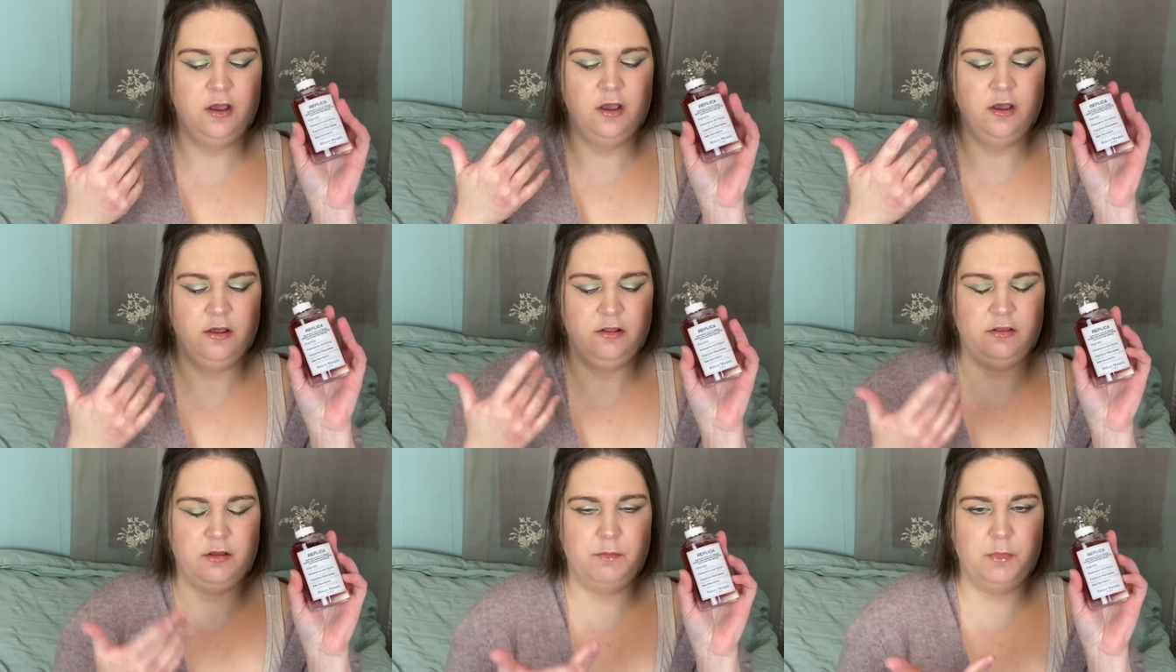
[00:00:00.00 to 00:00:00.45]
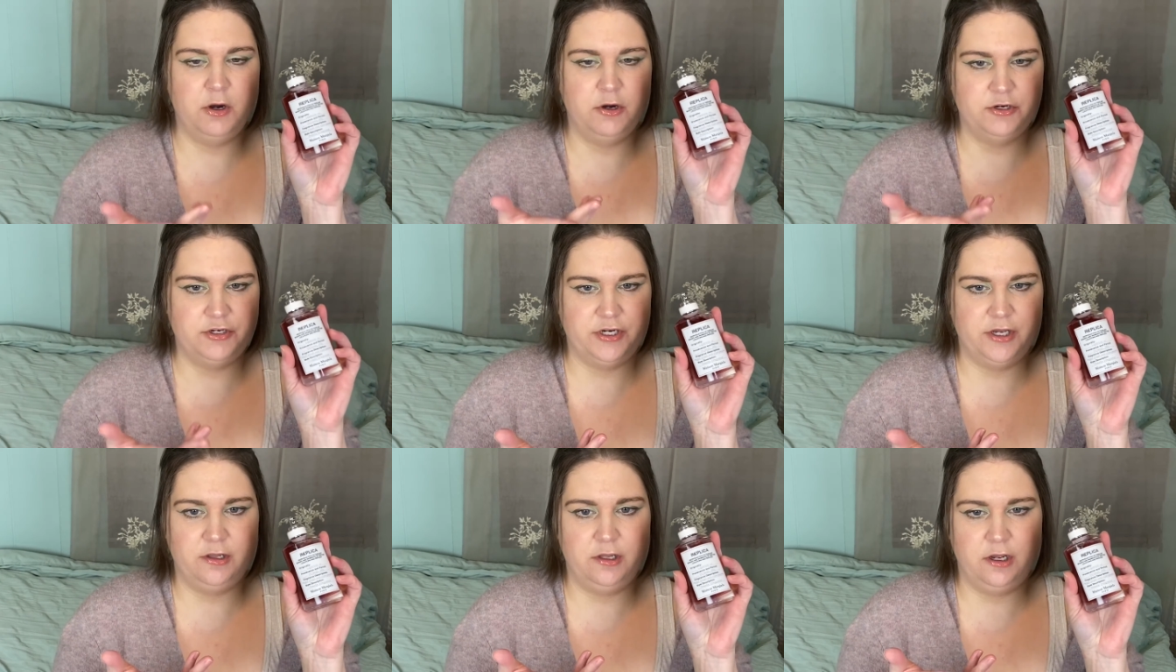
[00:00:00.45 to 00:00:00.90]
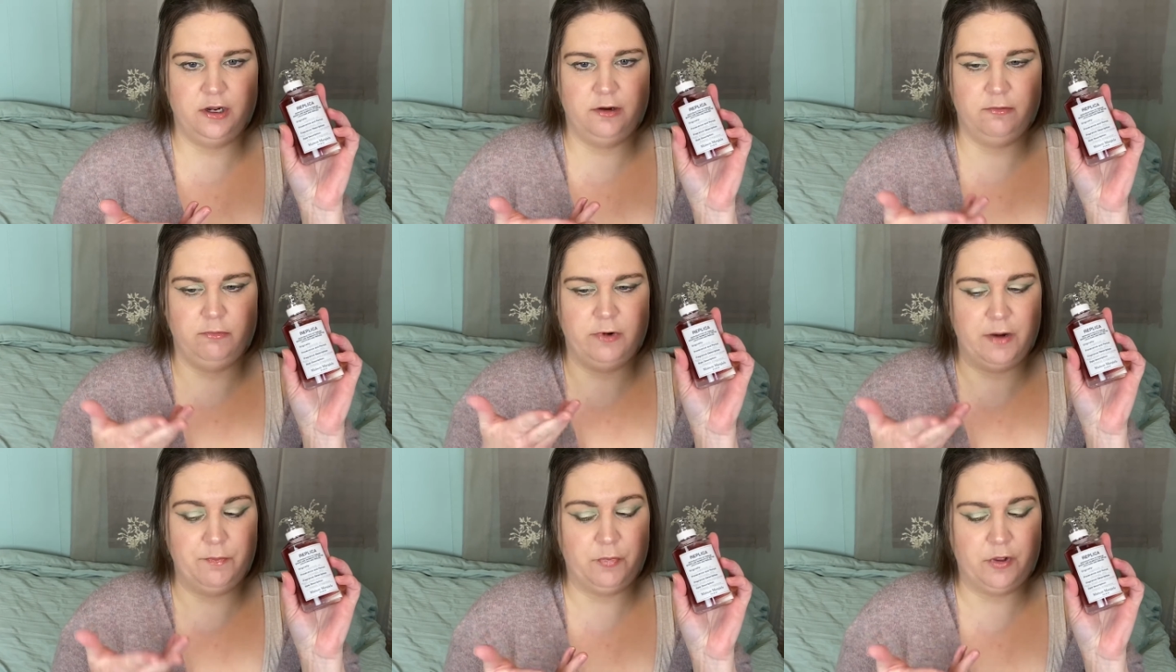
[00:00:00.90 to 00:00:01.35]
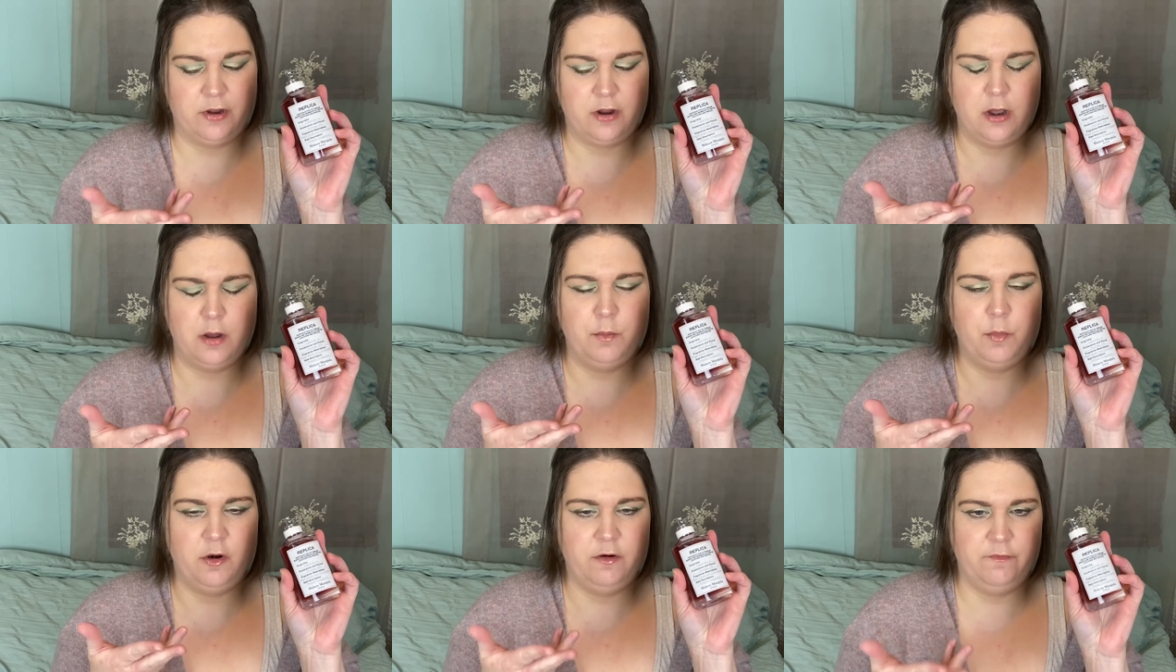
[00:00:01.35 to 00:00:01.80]
the Margiela
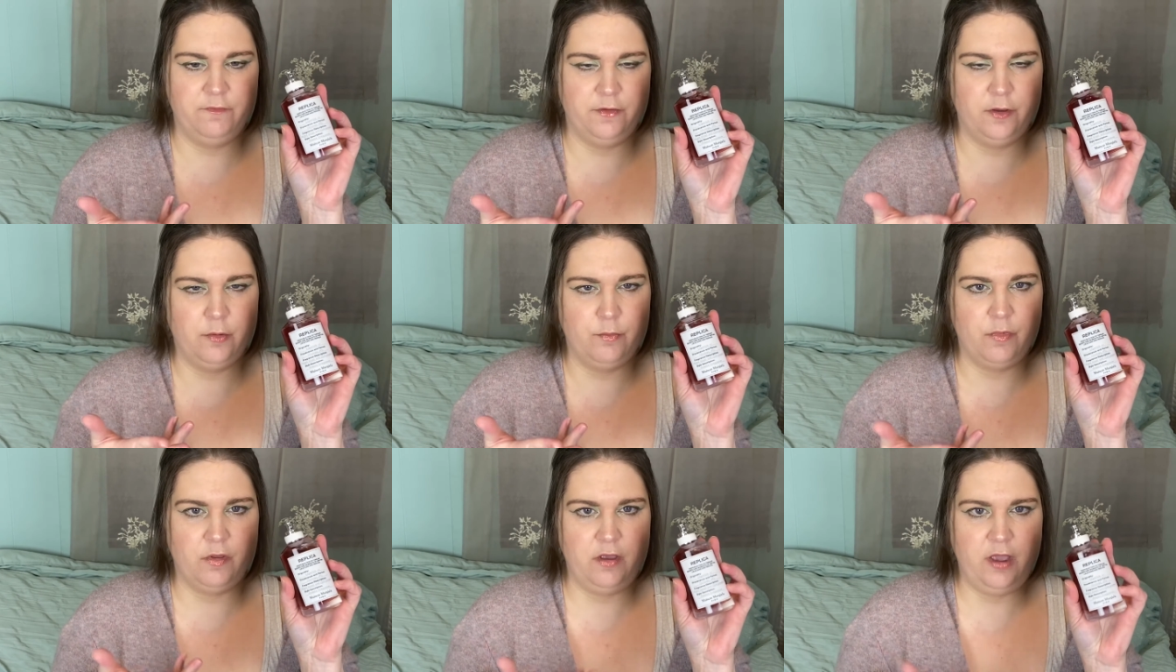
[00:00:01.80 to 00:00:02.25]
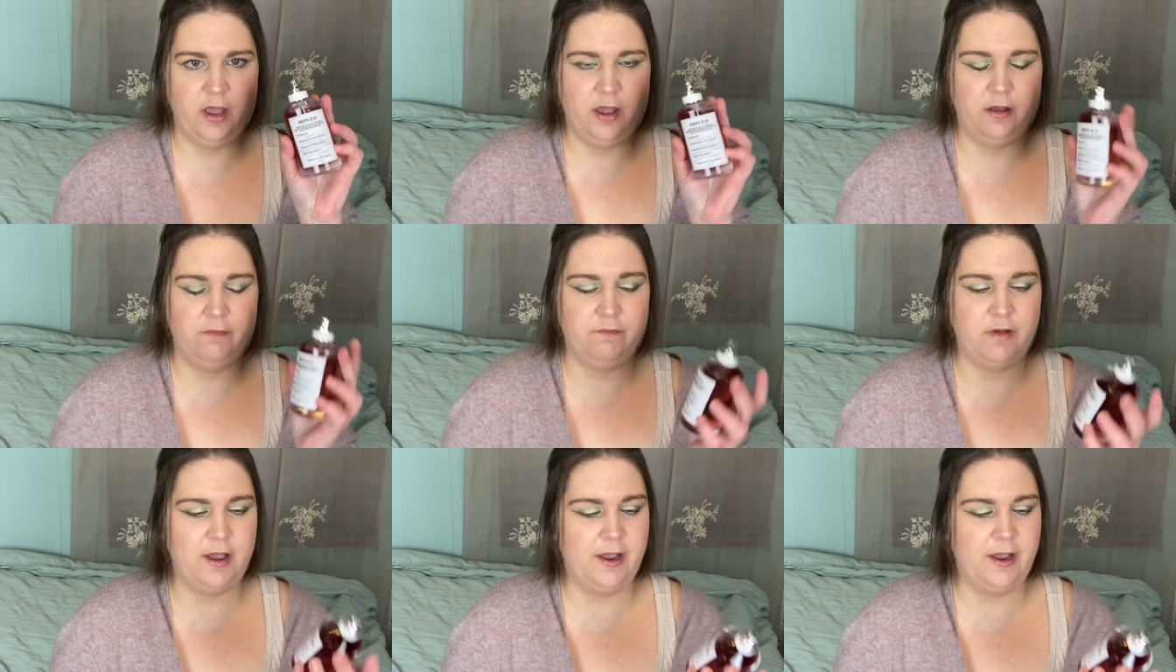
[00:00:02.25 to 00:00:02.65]
replica perfumes have.